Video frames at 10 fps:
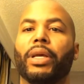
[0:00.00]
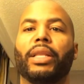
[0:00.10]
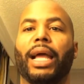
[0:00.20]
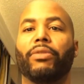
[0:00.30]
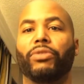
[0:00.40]

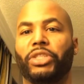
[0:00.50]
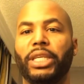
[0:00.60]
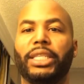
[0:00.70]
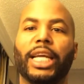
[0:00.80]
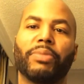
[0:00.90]
like
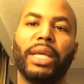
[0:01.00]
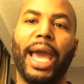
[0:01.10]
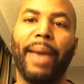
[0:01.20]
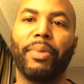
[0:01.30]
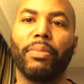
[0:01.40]
she texts me
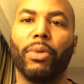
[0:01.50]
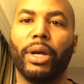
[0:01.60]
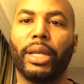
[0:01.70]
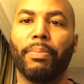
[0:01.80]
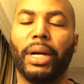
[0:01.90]
happy
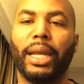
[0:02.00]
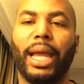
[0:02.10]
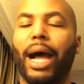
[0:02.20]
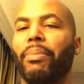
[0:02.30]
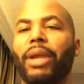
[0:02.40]

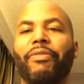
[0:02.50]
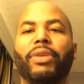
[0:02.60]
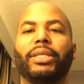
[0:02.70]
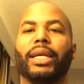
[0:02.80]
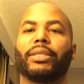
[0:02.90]
Monday. I'm not
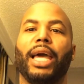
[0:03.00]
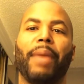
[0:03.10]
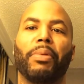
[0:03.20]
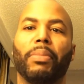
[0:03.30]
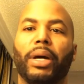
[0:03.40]
gonna text her
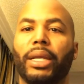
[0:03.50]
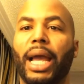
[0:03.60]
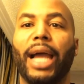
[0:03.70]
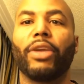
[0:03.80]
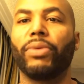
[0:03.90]
happy Monday,
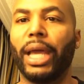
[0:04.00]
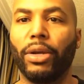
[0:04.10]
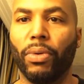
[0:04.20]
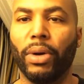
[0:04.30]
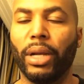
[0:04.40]
how your day
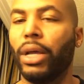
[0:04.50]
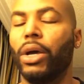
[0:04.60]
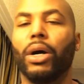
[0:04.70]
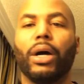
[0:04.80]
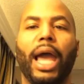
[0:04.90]
going,
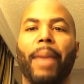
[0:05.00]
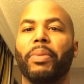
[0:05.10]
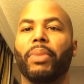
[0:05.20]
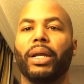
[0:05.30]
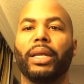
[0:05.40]
or
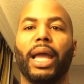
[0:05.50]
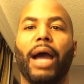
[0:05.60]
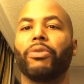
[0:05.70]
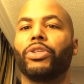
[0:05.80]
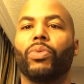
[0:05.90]
happy Monday,
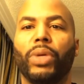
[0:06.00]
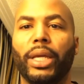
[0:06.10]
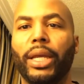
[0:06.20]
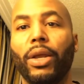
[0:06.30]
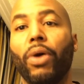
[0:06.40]
how was your
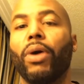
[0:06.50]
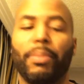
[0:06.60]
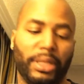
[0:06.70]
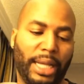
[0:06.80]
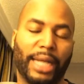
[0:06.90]
weekend? No,
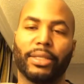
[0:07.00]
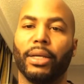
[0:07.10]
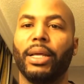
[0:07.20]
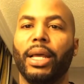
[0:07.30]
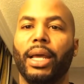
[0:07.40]
I'm gonna text
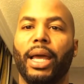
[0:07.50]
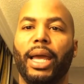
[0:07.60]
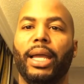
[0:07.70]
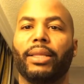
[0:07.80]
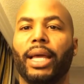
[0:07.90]
her,
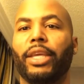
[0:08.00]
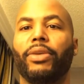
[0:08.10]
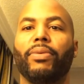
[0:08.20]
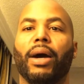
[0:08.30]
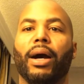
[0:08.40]
hey, thank
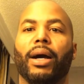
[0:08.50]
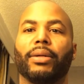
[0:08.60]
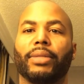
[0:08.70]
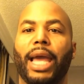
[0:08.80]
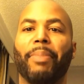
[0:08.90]
you,
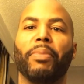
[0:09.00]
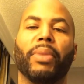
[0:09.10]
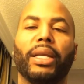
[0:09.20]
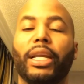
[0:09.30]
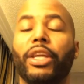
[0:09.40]
uh, happy
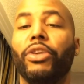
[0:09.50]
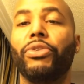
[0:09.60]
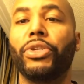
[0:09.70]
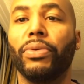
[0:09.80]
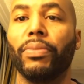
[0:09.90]
Monday to you
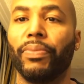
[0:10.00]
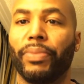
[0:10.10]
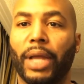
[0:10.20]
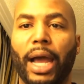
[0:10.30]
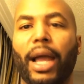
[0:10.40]
too.
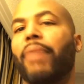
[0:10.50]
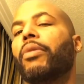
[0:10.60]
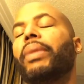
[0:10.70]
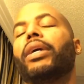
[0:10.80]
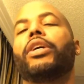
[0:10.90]
All right, I'm
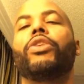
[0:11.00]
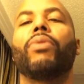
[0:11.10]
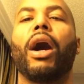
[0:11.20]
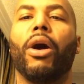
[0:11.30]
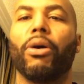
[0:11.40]
gonna make her
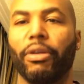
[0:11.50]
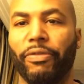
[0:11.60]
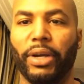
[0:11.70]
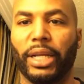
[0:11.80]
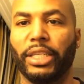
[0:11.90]
do all the
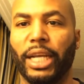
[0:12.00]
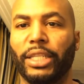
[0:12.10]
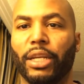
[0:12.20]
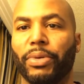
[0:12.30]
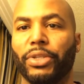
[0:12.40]
fucking
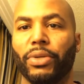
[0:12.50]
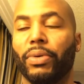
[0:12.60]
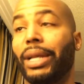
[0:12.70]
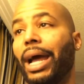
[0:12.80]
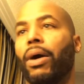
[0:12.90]
chasing and
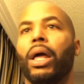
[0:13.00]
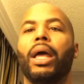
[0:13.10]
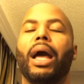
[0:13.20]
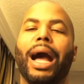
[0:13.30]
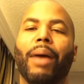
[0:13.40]
pursuing. Now,
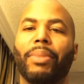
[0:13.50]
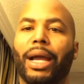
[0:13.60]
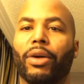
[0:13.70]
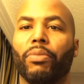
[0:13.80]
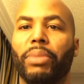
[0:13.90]
I'm
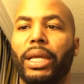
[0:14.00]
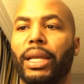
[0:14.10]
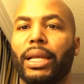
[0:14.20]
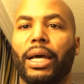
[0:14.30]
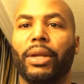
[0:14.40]
not gonna be
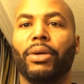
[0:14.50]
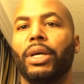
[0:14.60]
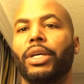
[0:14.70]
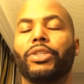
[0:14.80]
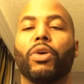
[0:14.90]
in Atlanta,
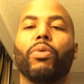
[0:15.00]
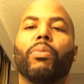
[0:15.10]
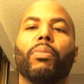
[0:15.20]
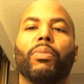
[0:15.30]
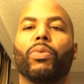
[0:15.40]

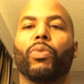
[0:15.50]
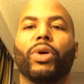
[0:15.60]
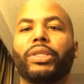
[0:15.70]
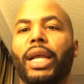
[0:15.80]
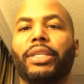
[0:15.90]
so
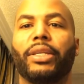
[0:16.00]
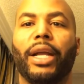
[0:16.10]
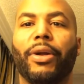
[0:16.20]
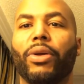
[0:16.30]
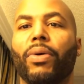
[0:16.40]
worst case
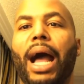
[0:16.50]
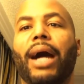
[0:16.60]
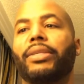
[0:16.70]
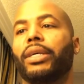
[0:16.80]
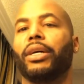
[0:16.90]
scenario,
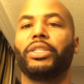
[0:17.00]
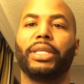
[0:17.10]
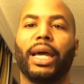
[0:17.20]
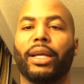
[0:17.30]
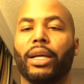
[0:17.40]
I'll tell her
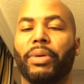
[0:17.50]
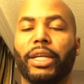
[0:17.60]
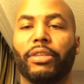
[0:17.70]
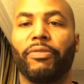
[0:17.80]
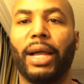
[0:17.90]
she got to come
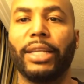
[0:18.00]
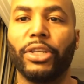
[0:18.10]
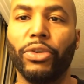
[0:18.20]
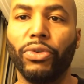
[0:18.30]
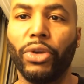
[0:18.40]
catch a flight
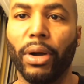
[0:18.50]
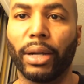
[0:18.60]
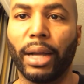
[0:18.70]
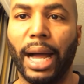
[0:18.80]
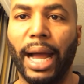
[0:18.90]
to New
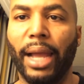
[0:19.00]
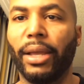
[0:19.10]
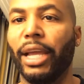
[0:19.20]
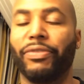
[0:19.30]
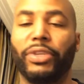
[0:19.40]
York. All
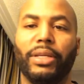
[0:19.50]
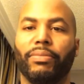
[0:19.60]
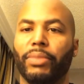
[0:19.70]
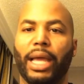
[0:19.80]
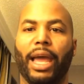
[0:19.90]
right, if she
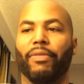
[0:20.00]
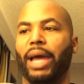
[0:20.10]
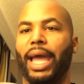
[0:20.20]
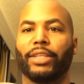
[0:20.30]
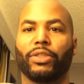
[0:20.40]
ever
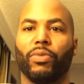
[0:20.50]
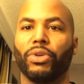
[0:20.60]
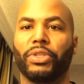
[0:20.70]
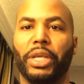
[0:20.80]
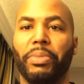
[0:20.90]
asks to
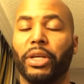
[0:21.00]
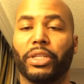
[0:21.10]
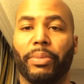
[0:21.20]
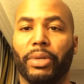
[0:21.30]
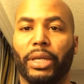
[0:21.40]
want to see me or
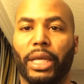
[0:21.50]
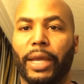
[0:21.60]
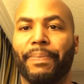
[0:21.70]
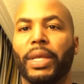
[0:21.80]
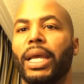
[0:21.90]
something again.